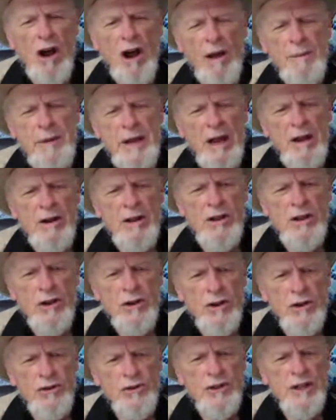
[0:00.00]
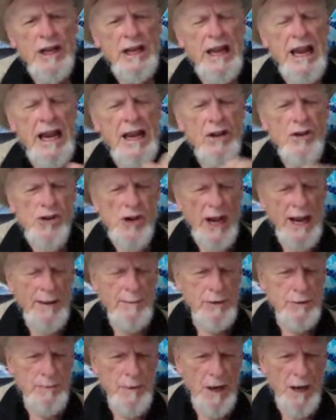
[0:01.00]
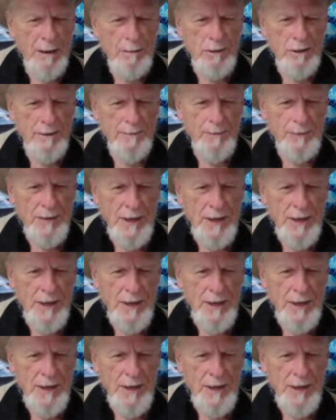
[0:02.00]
I'm going to use the King James Bible.